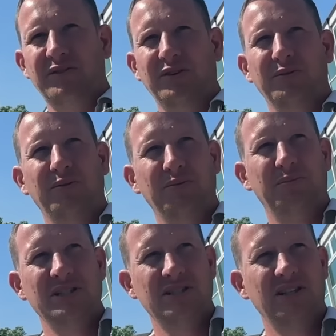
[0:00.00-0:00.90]
your
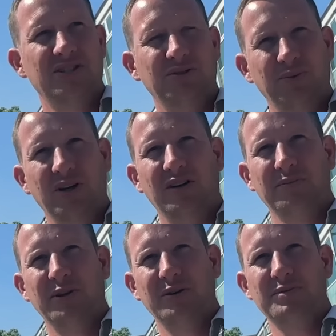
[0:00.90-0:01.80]
business, your work
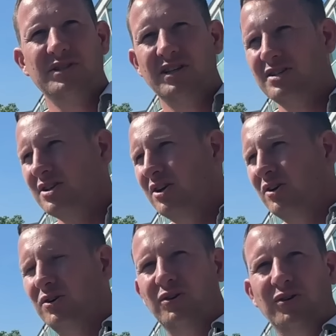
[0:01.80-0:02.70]
purposes?
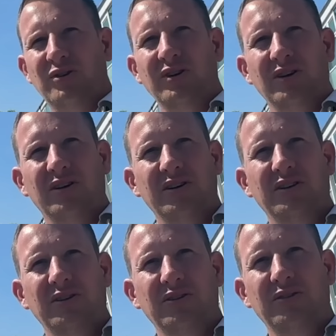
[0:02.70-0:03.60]
Sure. Or are
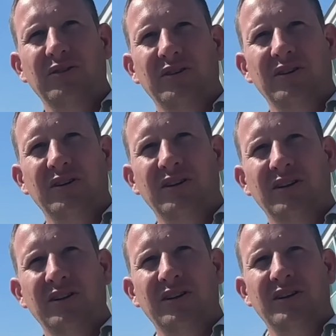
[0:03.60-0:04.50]
you? But that, I'm not
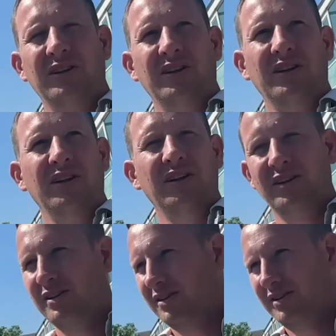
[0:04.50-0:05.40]
carrying a knife, my friend.
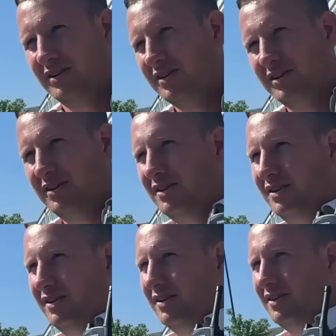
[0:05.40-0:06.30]
This is a
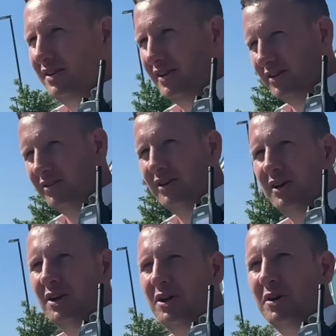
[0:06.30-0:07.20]
camera. A
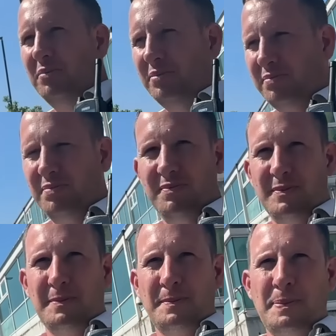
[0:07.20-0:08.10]
knife could be
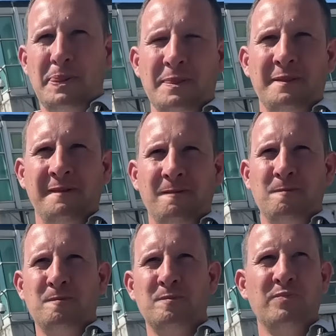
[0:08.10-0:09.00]
potentially could be
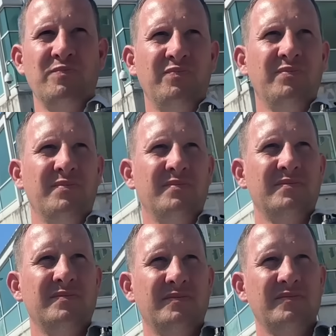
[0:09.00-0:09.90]
illegal. A knife.
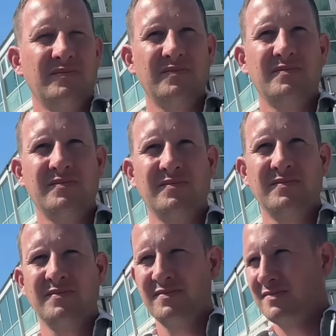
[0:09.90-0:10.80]
It could be
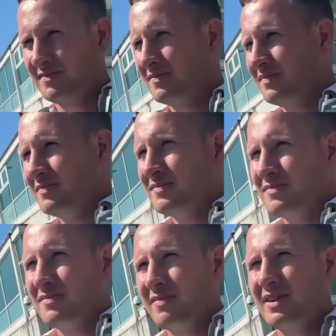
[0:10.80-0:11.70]
illegal unless, let's
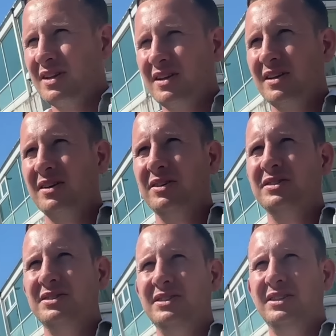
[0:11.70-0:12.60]
say, somebody just bought
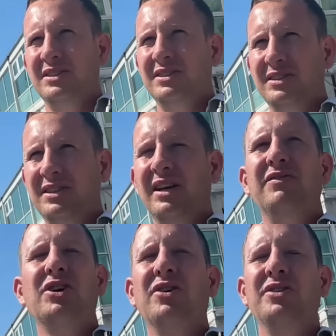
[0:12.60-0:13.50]
it or a
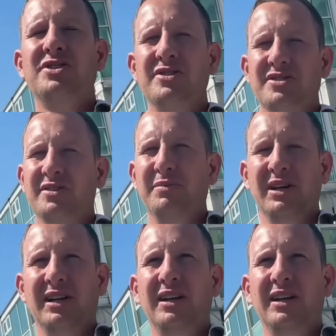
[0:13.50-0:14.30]
butcher yeah, or whatever. Could be